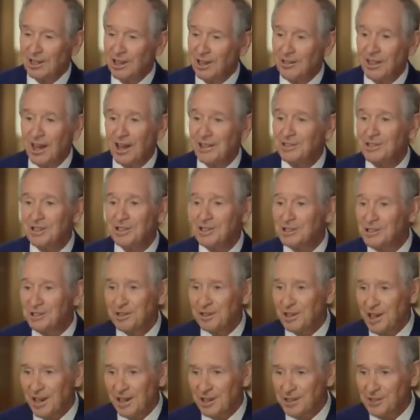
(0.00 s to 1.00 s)
Now, that
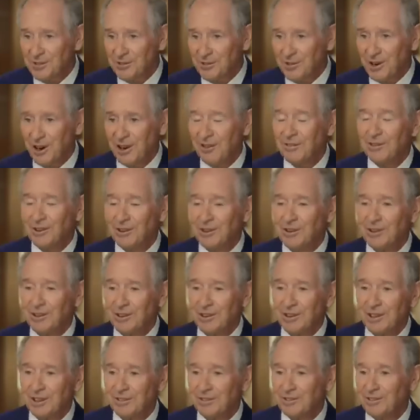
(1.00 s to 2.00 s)
doesn't last
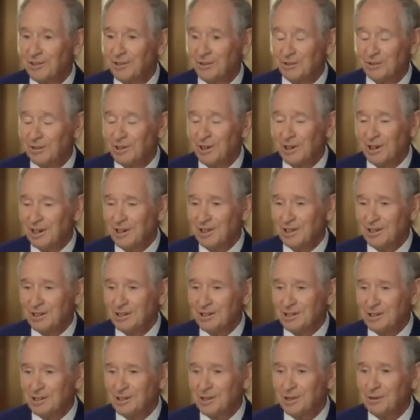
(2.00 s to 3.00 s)
forever if you
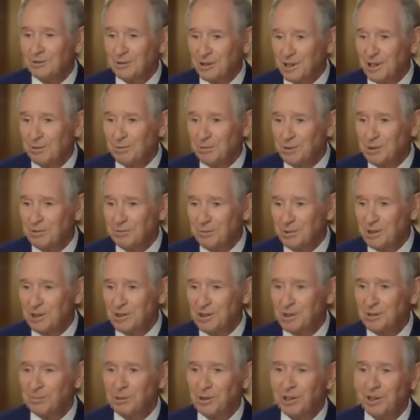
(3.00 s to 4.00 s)
don't keep some
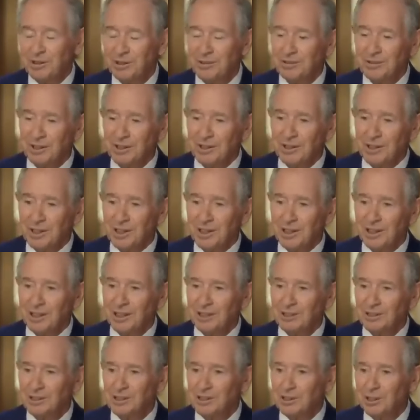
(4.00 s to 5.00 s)
discipline.
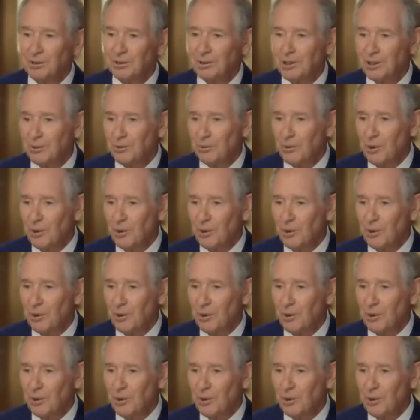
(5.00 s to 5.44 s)
And so in a